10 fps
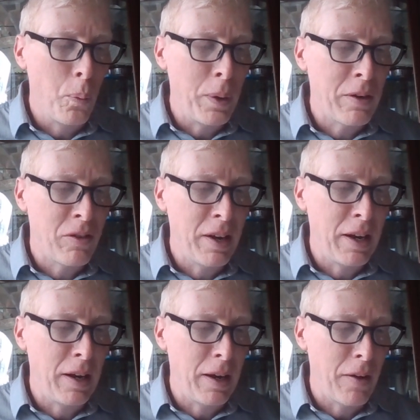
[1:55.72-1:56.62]
We
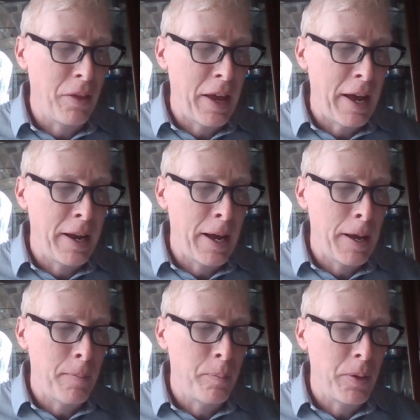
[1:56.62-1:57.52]
see that
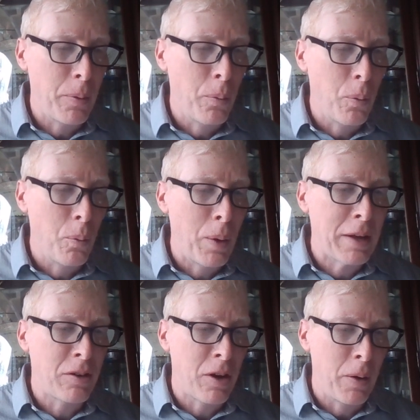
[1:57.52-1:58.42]

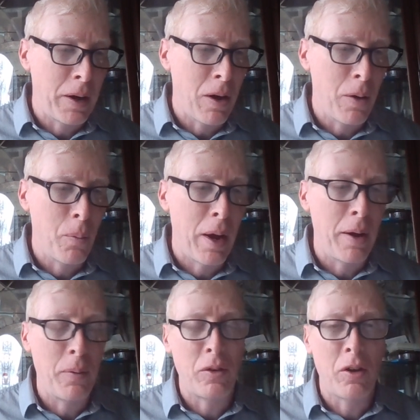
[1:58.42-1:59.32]
what's going on.
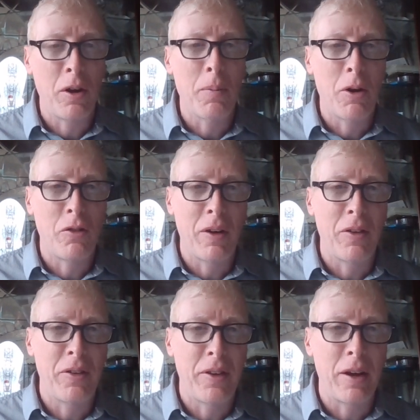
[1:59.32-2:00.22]
Why couldn't Moshe
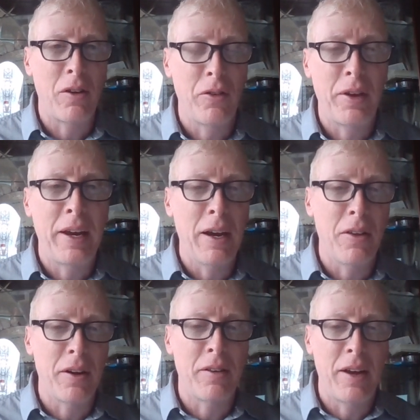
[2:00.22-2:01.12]
understand? Because here
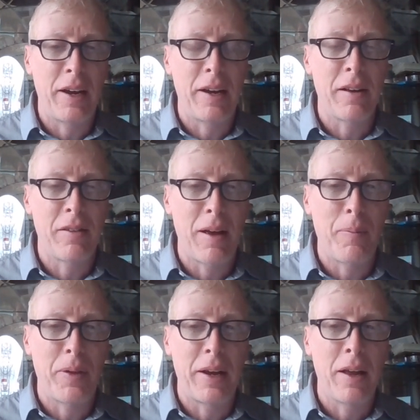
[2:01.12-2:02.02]
they're taking
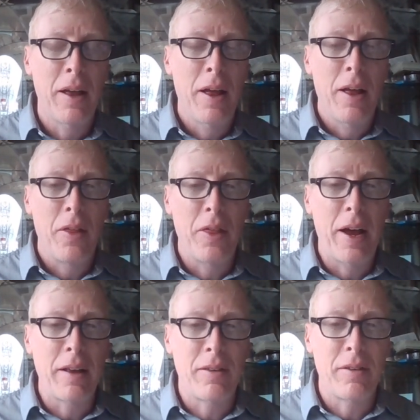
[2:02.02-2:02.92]
something
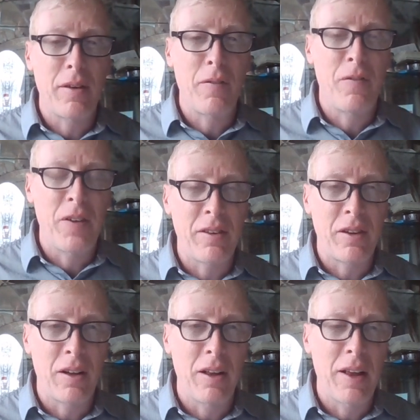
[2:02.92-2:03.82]
that's
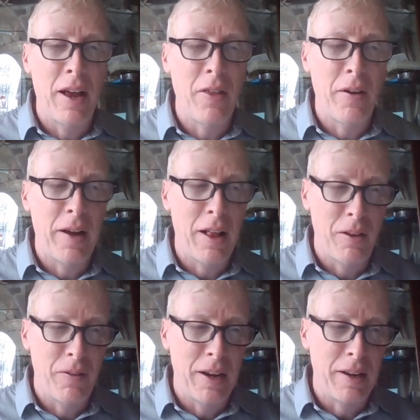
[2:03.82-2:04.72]
physical and they're
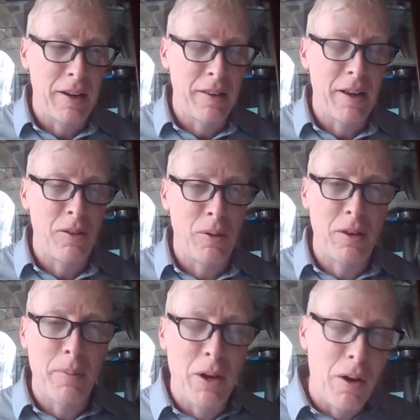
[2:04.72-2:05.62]
elevating it. That's what
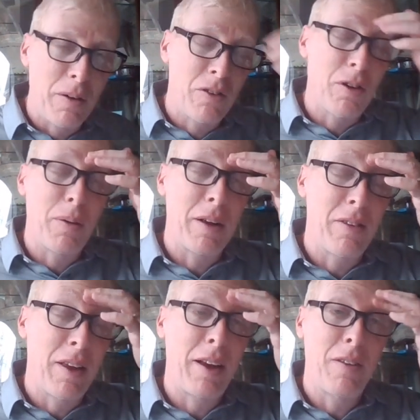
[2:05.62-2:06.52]
the menorah is doing.
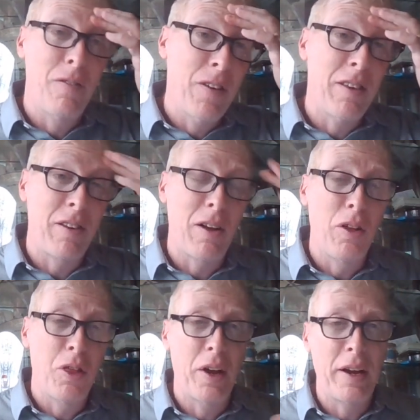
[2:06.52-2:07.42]
It's taking
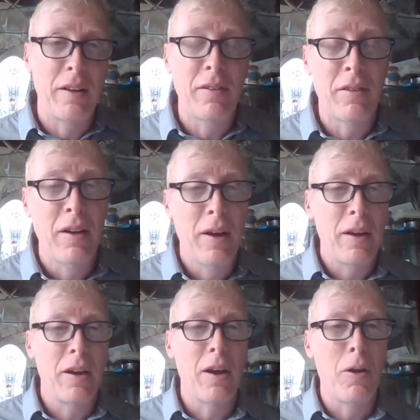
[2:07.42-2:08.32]
physical things,
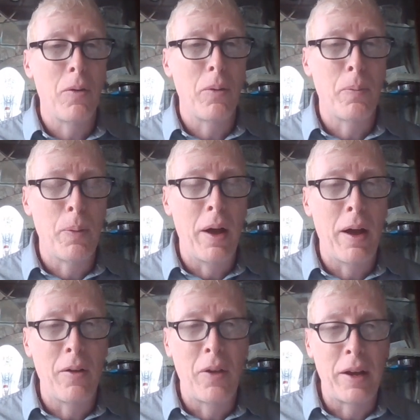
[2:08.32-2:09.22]

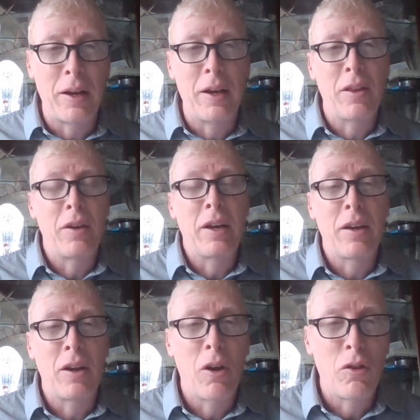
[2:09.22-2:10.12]
like either
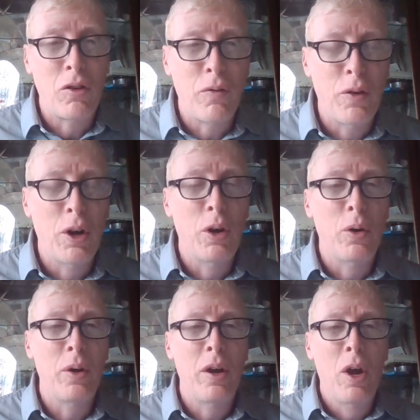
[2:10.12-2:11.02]
eating kosher
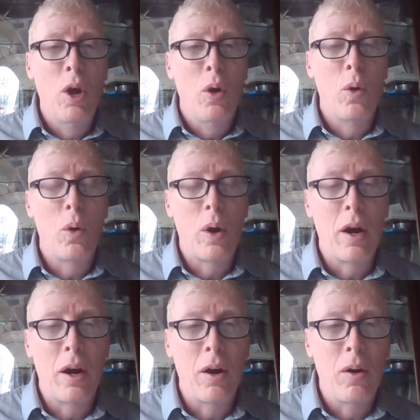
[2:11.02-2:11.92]
food
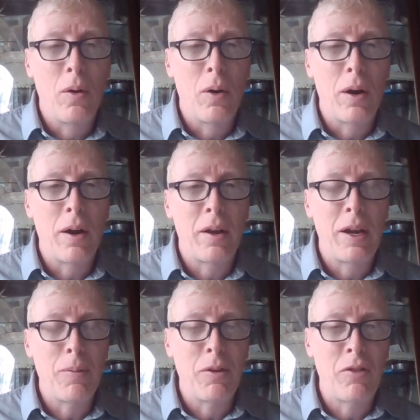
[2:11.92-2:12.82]
or
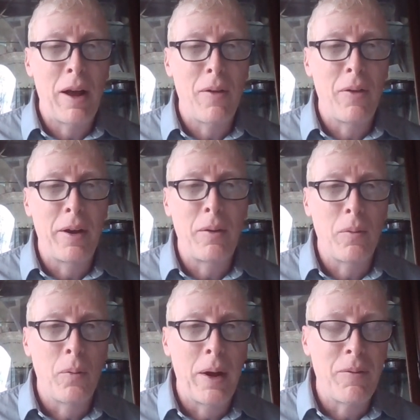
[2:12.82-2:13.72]
keeping shot, like
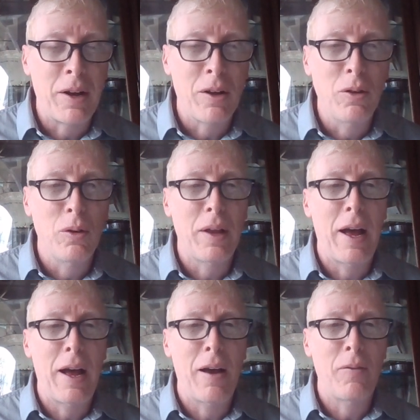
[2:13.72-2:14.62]
waving a
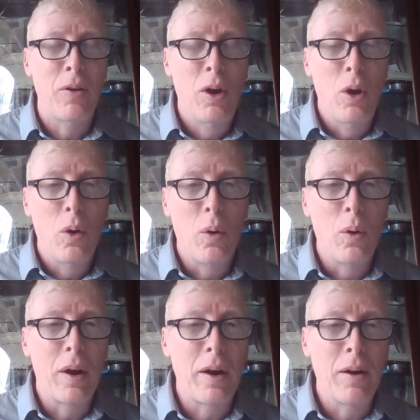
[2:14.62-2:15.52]
lulav,
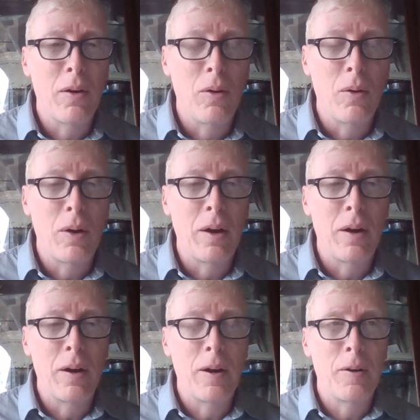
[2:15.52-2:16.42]

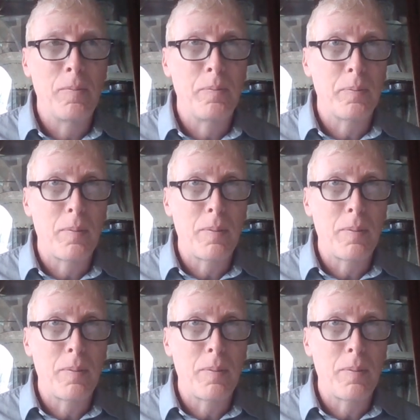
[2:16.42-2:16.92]
or